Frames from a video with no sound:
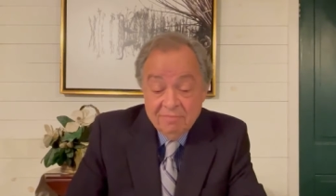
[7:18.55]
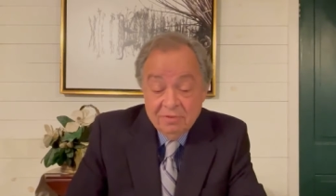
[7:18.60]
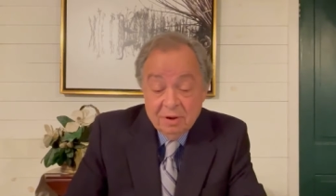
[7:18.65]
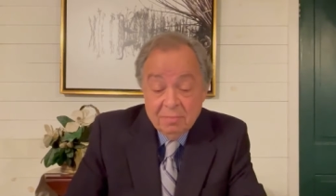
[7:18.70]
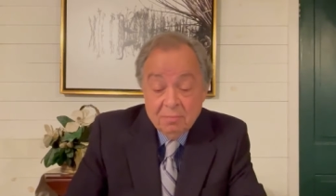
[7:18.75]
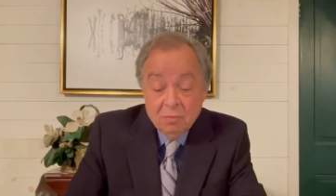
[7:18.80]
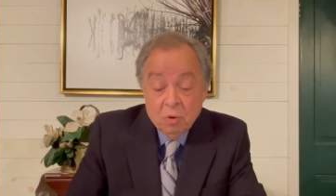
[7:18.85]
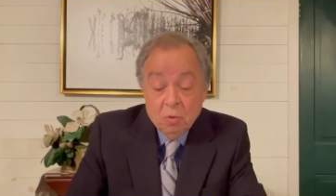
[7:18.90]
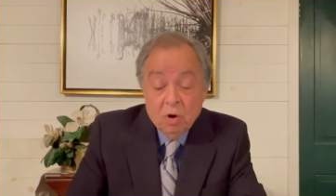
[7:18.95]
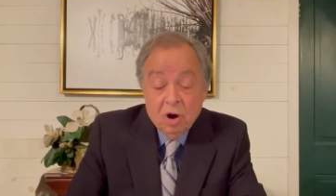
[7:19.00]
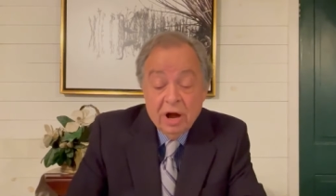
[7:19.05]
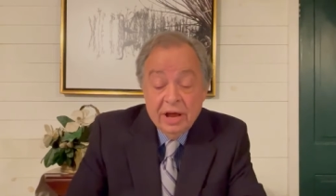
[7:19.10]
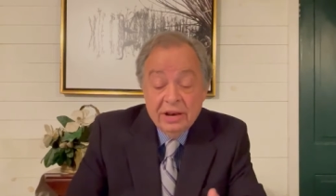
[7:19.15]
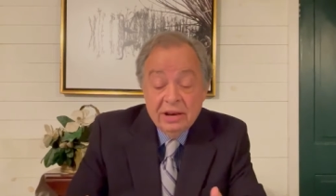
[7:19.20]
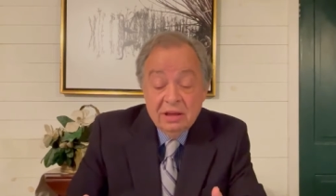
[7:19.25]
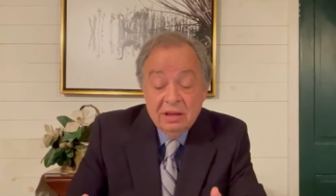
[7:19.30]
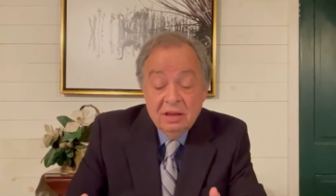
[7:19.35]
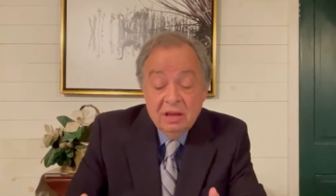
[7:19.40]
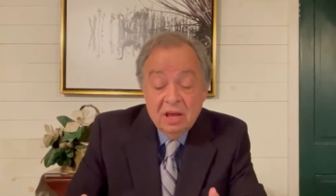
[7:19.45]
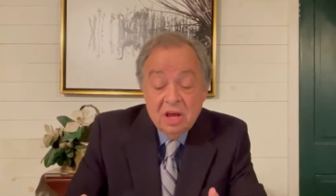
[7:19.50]
Number one,
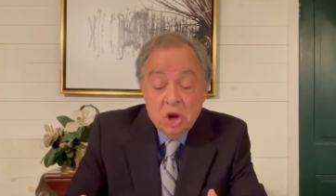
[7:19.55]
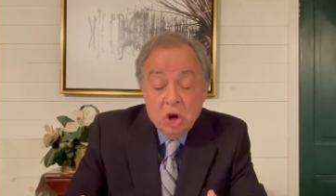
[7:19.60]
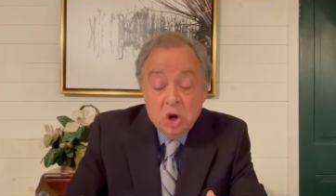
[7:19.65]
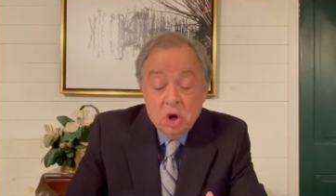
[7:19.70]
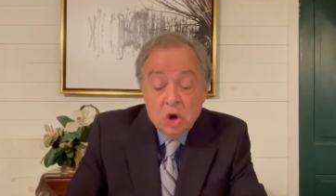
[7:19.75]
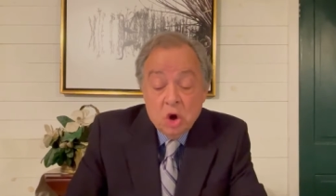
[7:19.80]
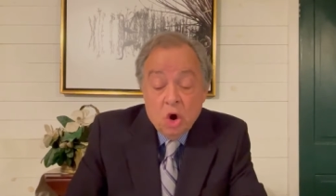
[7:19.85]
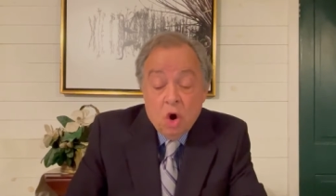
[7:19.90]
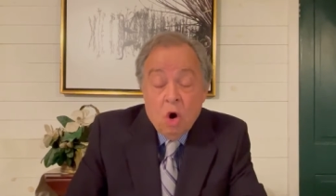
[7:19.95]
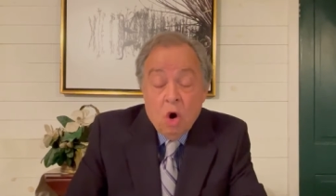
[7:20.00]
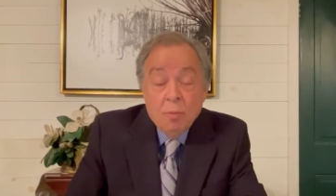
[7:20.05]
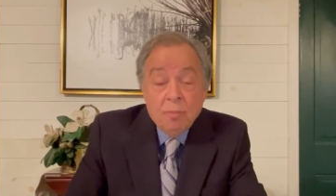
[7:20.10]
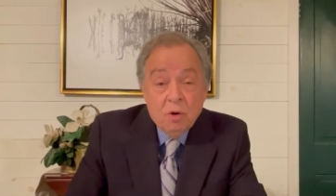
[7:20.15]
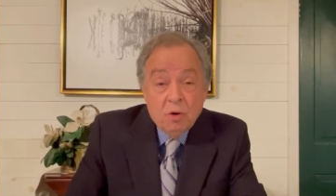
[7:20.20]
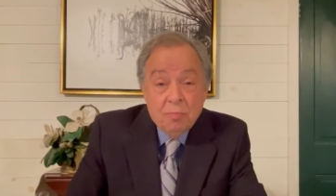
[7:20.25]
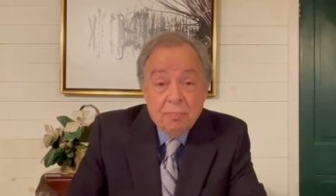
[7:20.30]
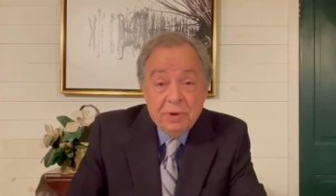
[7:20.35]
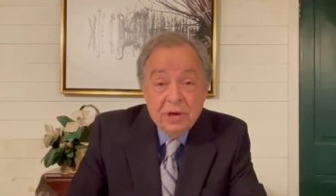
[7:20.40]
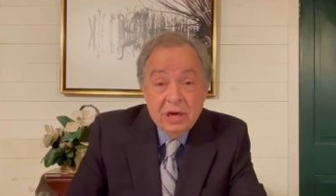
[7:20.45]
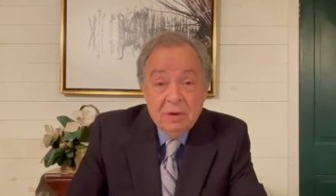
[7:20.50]

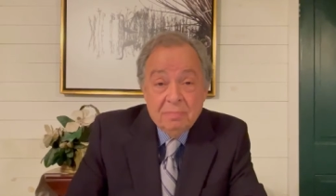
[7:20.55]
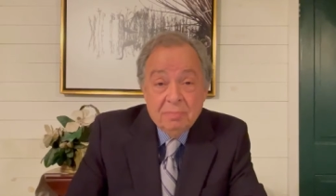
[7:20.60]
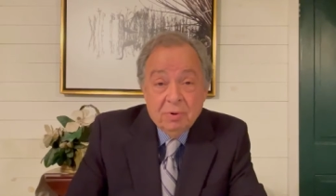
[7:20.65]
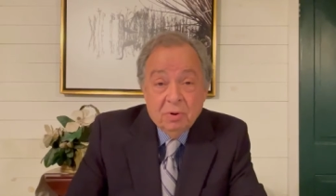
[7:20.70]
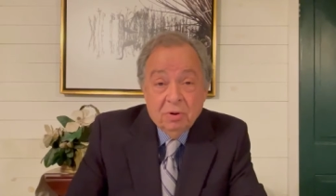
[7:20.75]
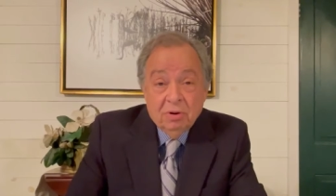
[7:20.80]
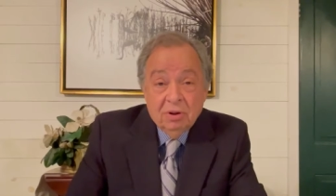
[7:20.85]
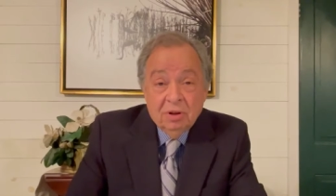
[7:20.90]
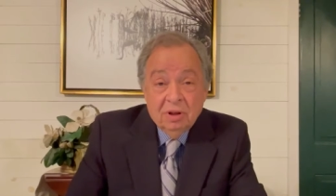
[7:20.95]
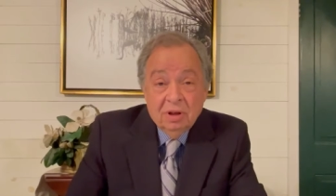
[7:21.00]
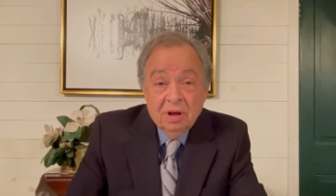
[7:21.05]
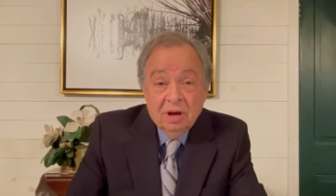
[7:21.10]
noble people